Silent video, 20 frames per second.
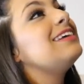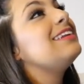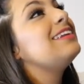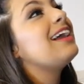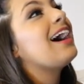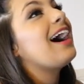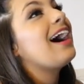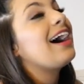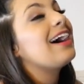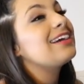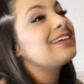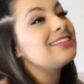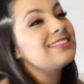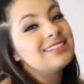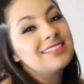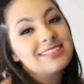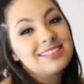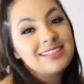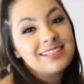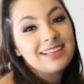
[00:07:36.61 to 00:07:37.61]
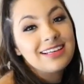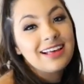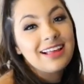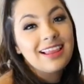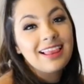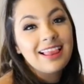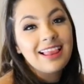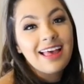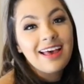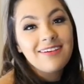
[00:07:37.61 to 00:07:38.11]
9th,
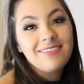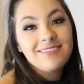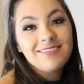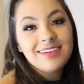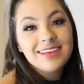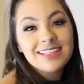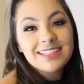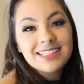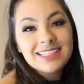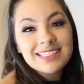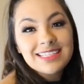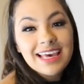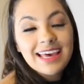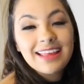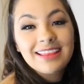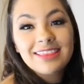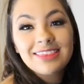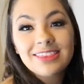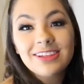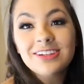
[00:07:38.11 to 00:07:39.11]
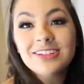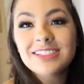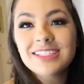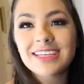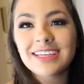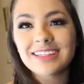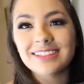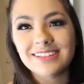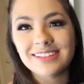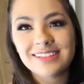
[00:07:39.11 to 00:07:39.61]
11th, and
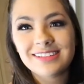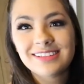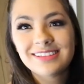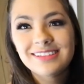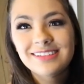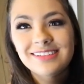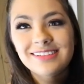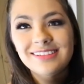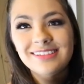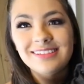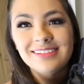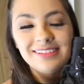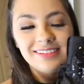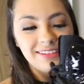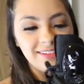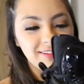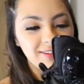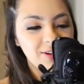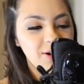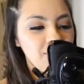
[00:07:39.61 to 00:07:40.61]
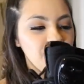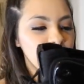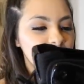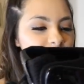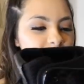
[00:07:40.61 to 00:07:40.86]
13th. Nope. No?